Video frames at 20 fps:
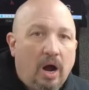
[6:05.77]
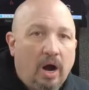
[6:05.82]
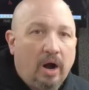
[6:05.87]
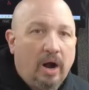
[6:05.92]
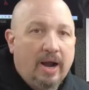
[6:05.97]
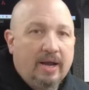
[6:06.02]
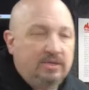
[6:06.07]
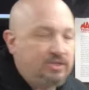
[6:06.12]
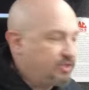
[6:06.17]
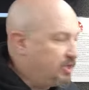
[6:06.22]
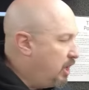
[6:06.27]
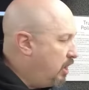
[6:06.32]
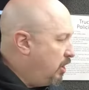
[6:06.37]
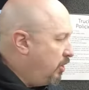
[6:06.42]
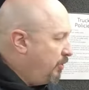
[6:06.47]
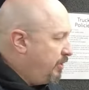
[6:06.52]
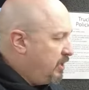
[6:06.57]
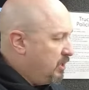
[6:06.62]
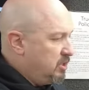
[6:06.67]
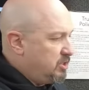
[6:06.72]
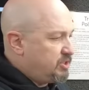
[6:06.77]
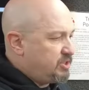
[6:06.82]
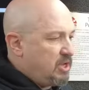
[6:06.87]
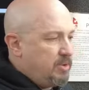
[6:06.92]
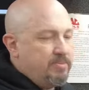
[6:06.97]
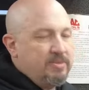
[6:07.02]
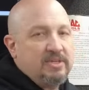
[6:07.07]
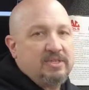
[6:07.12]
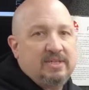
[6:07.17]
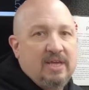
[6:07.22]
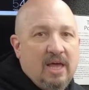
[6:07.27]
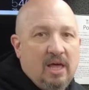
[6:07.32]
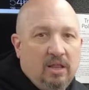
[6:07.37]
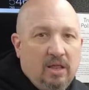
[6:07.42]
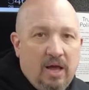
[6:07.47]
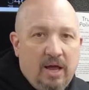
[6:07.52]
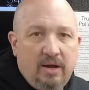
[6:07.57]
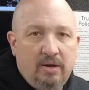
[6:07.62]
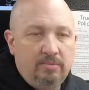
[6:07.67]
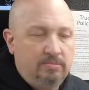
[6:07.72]
All right, so here are some of the sale
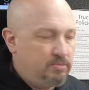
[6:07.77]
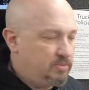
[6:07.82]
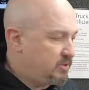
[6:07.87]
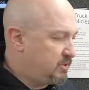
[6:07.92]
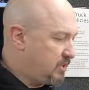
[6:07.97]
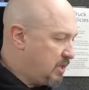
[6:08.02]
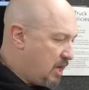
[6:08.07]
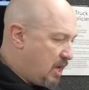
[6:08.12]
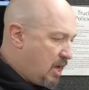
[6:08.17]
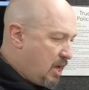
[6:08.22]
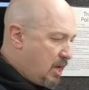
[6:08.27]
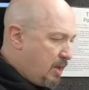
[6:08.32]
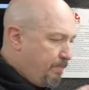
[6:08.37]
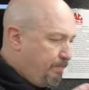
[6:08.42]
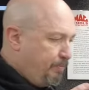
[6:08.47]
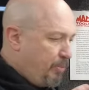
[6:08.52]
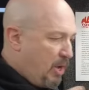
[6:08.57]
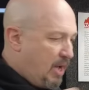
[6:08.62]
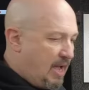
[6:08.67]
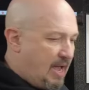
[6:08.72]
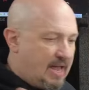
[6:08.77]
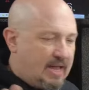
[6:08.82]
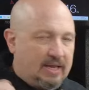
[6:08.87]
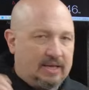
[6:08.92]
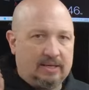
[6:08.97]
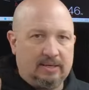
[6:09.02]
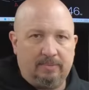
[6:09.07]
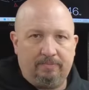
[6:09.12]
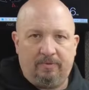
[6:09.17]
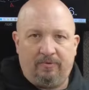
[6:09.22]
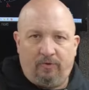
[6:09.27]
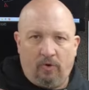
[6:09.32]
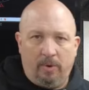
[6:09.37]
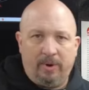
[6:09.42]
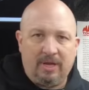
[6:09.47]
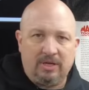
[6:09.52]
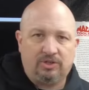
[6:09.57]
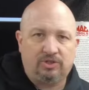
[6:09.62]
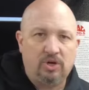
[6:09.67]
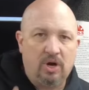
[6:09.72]
items, uh, but before
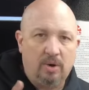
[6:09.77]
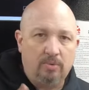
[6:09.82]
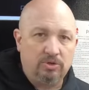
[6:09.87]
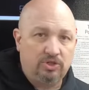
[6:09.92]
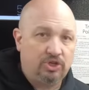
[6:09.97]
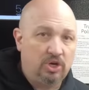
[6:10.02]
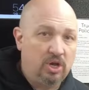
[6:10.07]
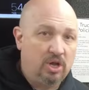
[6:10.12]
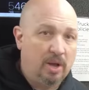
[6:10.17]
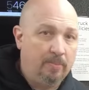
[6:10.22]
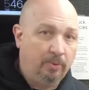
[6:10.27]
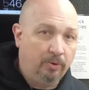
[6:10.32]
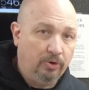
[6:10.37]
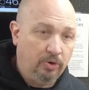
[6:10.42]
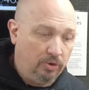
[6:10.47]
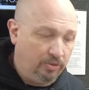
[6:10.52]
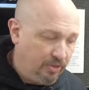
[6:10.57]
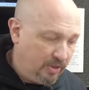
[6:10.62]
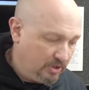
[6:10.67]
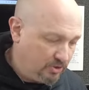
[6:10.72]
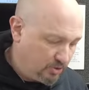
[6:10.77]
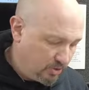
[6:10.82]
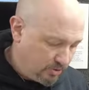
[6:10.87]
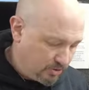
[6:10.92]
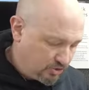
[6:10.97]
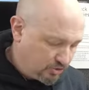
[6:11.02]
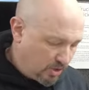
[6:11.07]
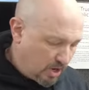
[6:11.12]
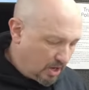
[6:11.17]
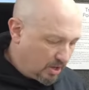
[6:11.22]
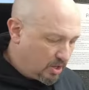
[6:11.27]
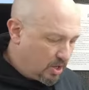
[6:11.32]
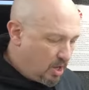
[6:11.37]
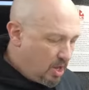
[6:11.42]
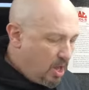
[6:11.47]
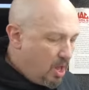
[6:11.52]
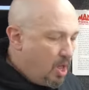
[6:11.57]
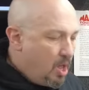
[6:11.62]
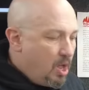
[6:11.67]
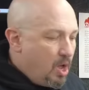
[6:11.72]
we get started, I'm going to show you a couple new things on the truck.
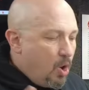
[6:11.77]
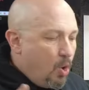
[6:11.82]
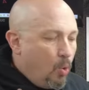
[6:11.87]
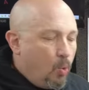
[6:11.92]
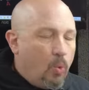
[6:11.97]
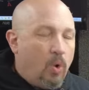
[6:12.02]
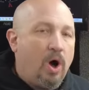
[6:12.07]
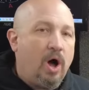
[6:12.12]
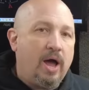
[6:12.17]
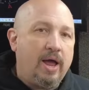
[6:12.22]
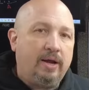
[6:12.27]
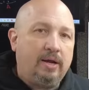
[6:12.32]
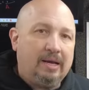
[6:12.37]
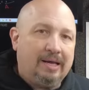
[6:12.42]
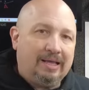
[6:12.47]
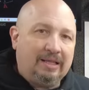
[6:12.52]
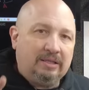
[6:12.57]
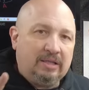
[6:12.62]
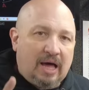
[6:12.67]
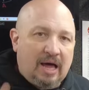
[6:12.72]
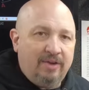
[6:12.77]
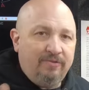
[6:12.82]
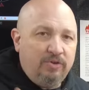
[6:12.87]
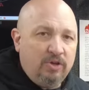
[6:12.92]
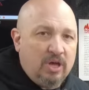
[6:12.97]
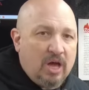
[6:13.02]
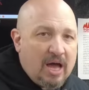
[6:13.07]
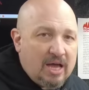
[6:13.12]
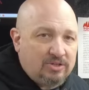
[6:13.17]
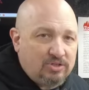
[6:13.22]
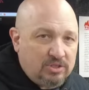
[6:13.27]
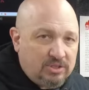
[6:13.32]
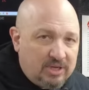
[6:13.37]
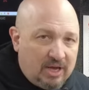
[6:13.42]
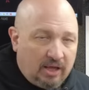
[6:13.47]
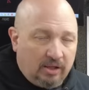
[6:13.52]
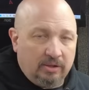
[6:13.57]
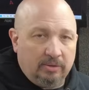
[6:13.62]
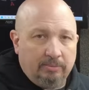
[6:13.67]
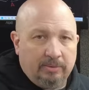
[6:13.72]
One, a lot of you guys are
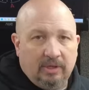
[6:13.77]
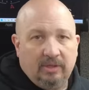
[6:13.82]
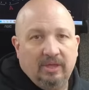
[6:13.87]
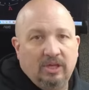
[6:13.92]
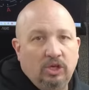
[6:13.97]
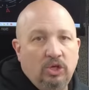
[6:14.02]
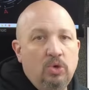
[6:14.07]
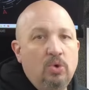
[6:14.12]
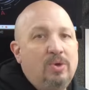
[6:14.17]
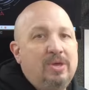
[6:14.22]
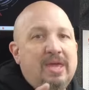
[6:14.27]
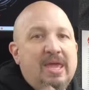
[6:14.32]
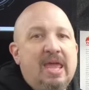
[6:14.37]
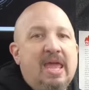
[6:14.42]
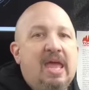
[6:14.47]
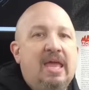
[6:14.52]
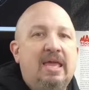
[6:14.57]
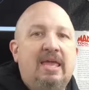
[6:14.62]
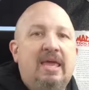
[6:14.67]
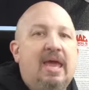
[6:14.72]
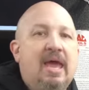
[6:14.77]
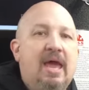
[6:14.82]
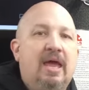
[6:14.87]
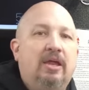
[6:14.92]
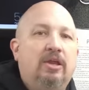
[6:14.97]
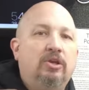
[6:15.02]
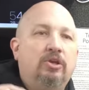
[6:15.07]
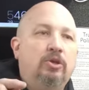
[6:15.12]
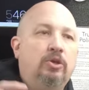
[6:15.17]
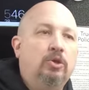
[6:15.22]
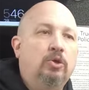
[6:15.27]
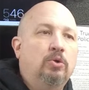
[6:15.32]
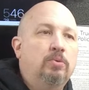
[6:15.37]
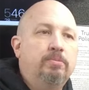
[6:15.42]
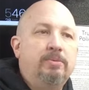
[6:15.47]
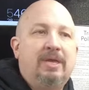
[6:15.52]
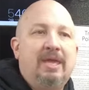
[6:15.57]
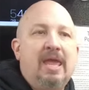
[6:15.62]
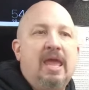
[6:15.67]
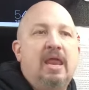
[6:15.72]
telling me that you can't get new
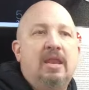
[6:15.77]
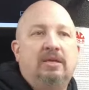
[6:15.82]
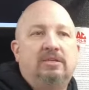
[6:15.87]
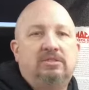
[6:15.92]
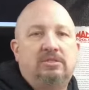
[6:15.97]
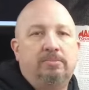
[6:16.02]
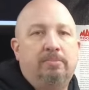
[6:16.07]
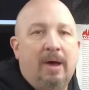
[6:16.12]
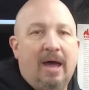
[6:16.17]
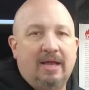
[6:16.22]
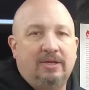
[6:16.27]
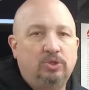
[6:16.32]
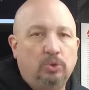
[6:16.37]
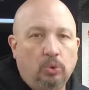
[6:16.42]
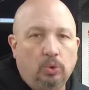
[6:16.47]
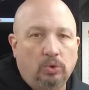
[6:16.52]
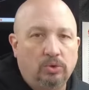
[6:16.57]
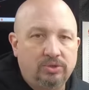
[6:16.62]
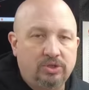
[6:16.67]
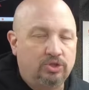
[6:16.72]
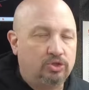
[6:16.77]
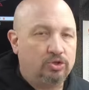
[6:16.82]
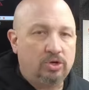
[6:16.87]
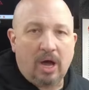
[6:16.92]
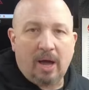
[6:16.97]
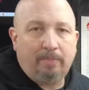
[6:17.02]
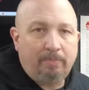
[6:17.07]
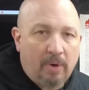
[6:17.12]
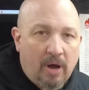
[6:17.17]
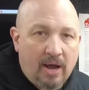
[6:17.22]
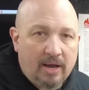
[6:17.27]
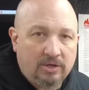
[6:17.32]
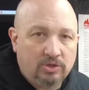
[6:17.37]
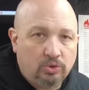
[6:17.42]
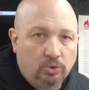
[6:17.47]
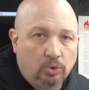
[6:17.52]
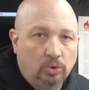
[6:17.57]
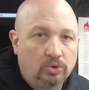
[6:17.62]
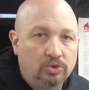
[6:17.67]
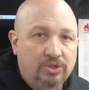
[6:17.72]
mechanics to buy tools. That they're not buying
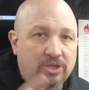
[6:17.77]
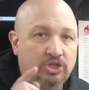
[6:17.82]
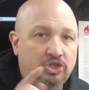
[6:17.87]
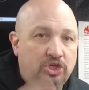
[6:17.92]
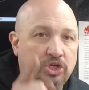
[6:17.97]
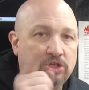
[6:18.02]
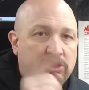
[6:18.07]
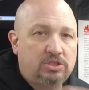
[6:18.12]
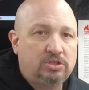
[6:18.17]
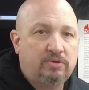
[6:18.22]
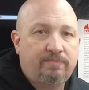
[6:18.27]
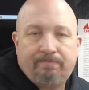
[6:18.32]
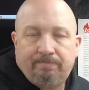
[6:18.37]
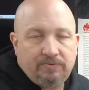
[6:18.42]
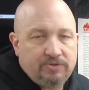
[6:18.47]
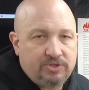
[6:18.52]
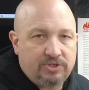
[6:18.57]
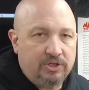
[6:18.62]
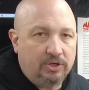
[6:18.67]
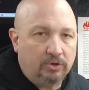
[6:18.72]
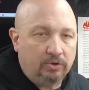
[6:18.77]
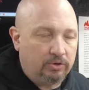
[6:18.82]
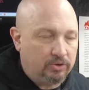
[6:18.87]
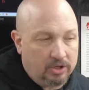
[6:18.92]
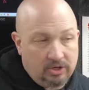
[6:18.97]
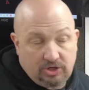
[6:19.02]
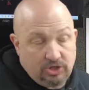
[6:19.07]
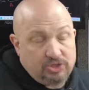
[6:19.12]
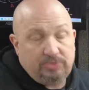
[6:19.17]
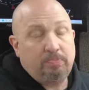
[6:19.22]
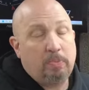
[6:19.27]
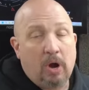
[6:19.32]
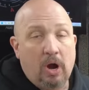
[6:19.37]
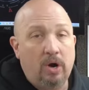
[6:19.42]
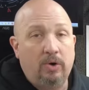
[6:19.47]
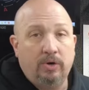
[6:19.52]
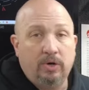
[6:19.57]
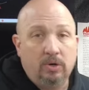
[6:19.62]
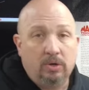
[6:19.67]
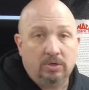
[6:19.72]
tools, they just steal, they just
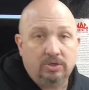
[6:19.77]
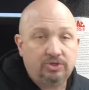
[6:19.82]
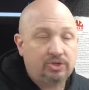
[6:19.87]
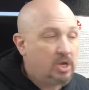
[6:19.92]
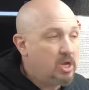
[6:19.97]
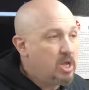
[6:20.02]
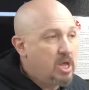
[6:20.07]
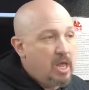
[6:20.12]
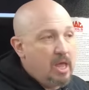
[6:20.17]
borrow yours.